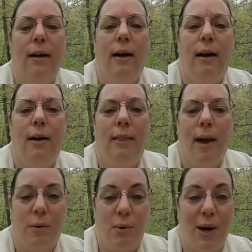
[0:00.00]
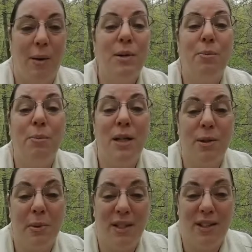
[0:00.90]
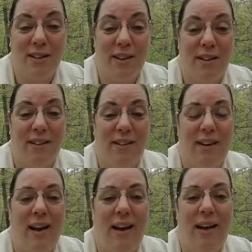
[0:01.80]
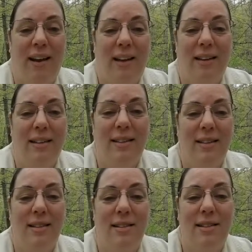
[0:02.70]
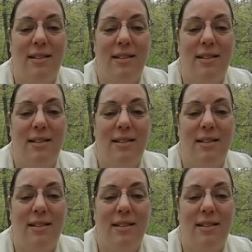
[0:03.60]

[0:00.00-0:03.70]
And that was when I was much, much younger. And